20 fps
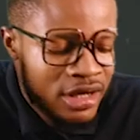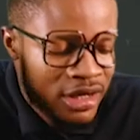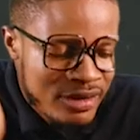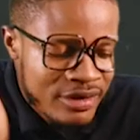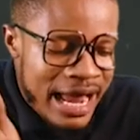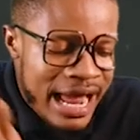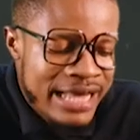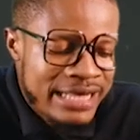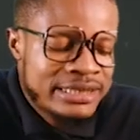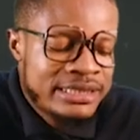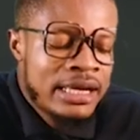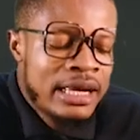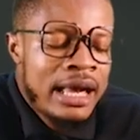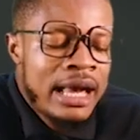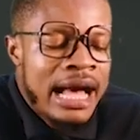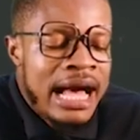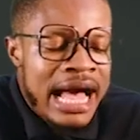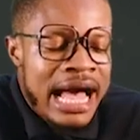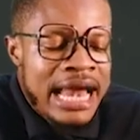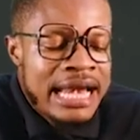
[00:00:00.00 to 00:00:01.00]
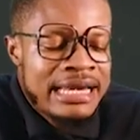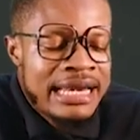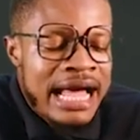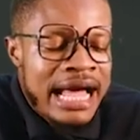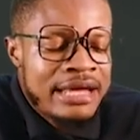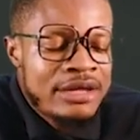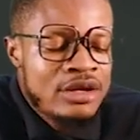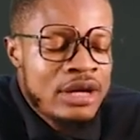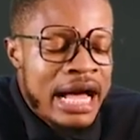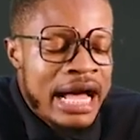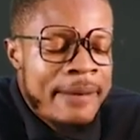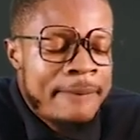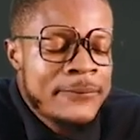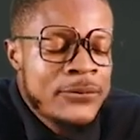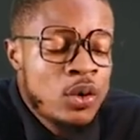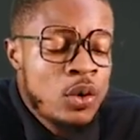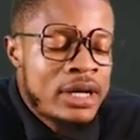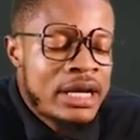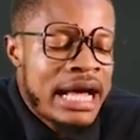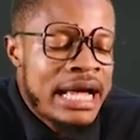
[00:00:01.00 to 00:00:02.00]
Right? And
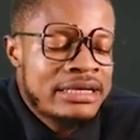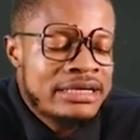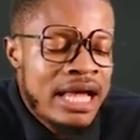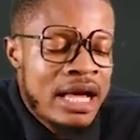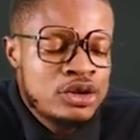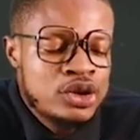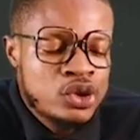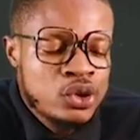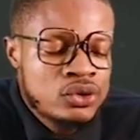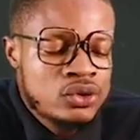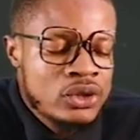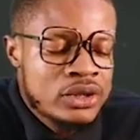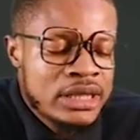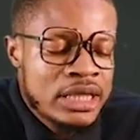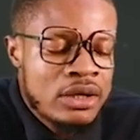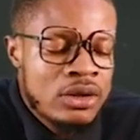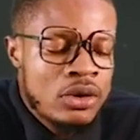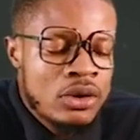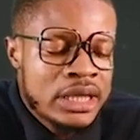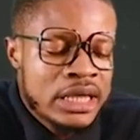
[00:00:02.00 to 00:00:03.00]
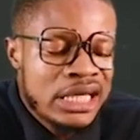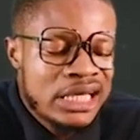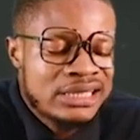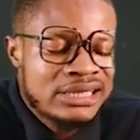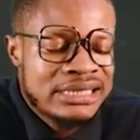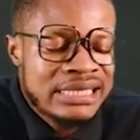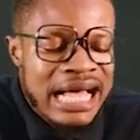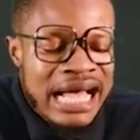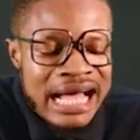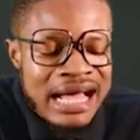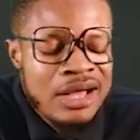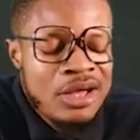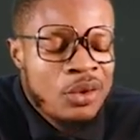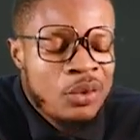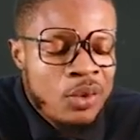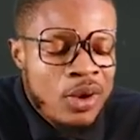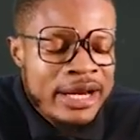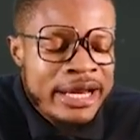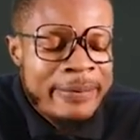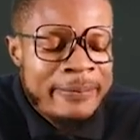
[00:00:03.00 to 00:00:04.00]
you can now choose to say, okay, sir,
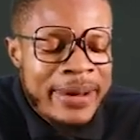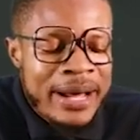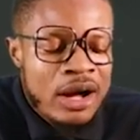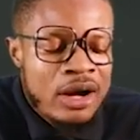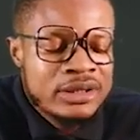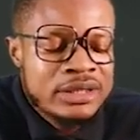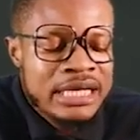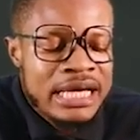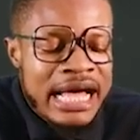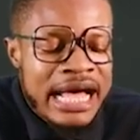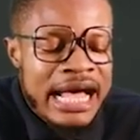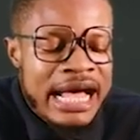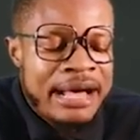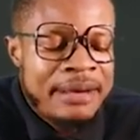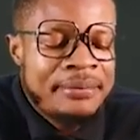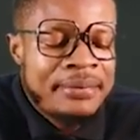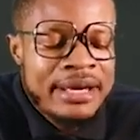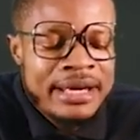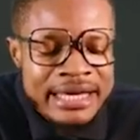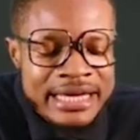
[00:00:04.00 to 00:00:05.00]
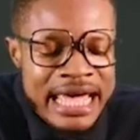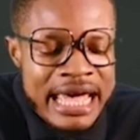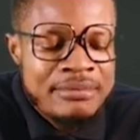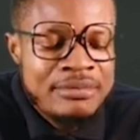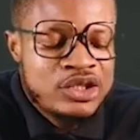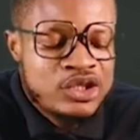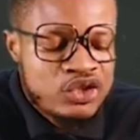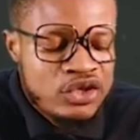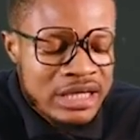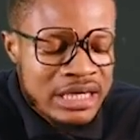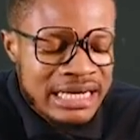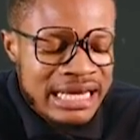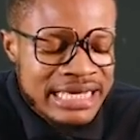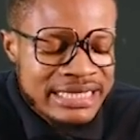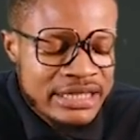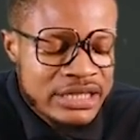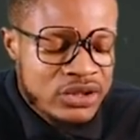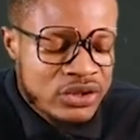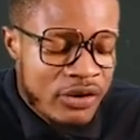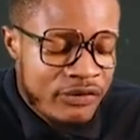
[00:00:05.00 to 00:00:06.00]
what about chemistry
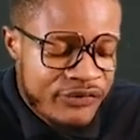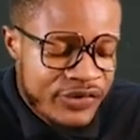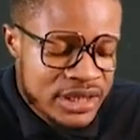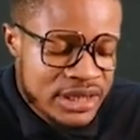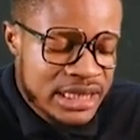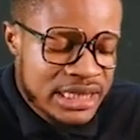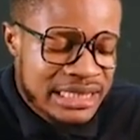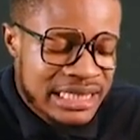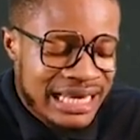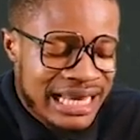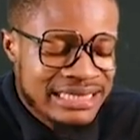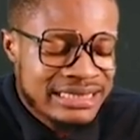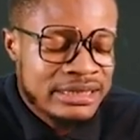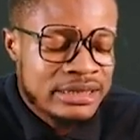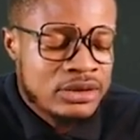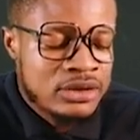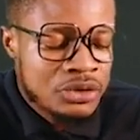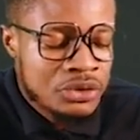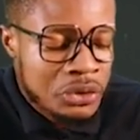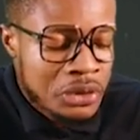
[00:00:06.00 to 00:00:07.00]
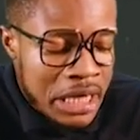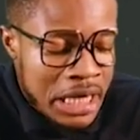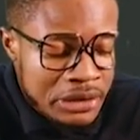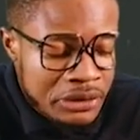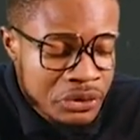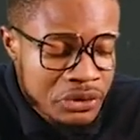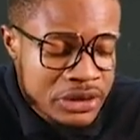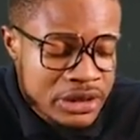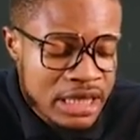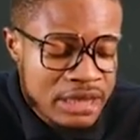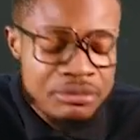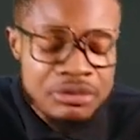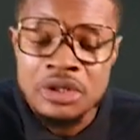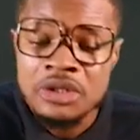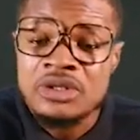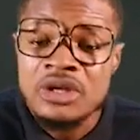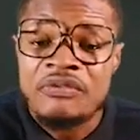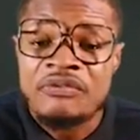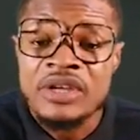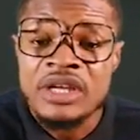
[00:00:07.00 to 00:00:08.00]
classes or physics classes? You can do same.
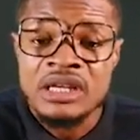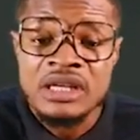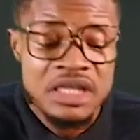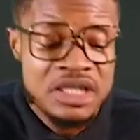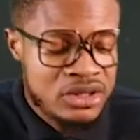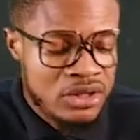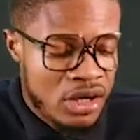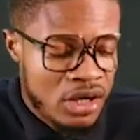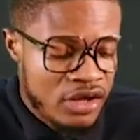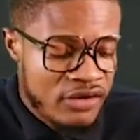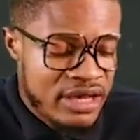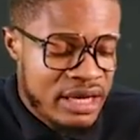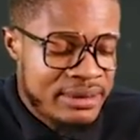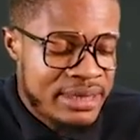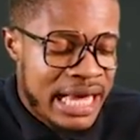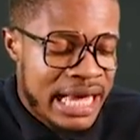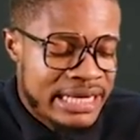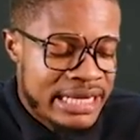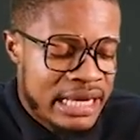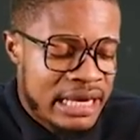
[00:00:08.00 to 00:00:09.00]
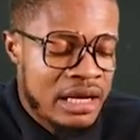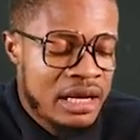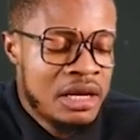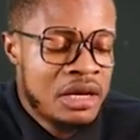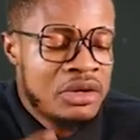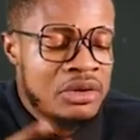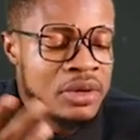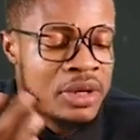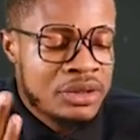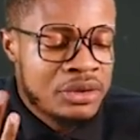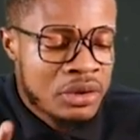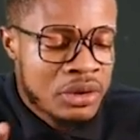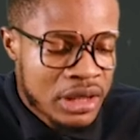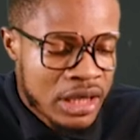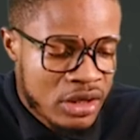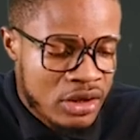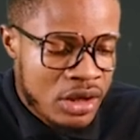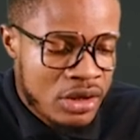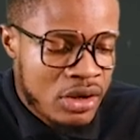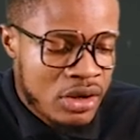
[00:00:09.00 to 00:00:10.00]
Use of English, all of them, they are there. When you
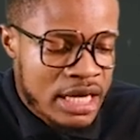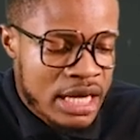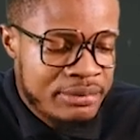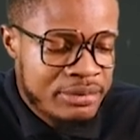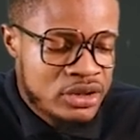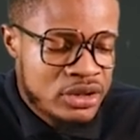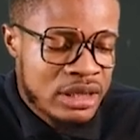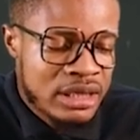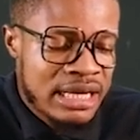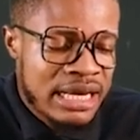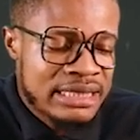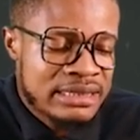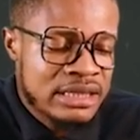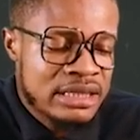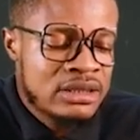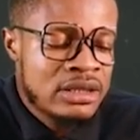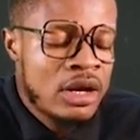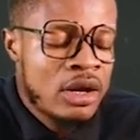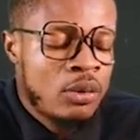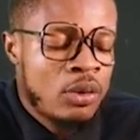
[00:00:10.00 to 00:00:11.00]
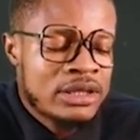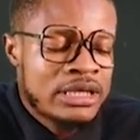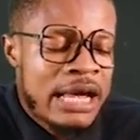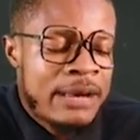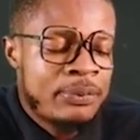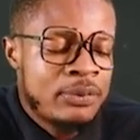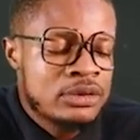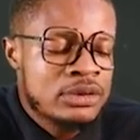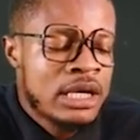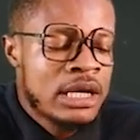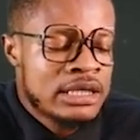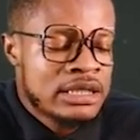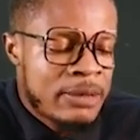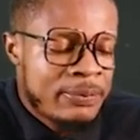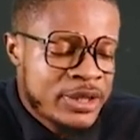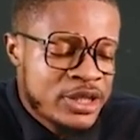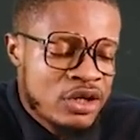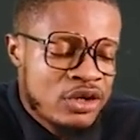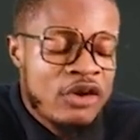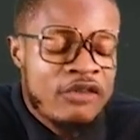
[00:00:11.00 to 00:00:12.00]
click on your chemistry classes, what happens?
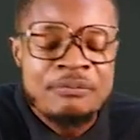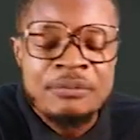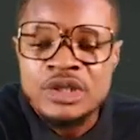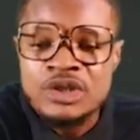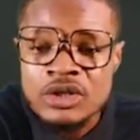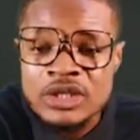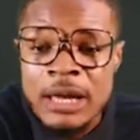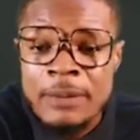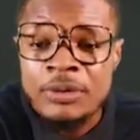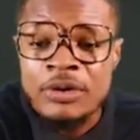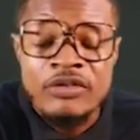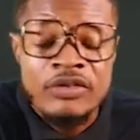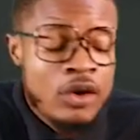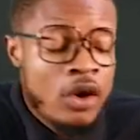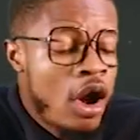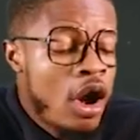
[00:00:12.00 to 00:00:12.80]
Separation of mixtures and behavior.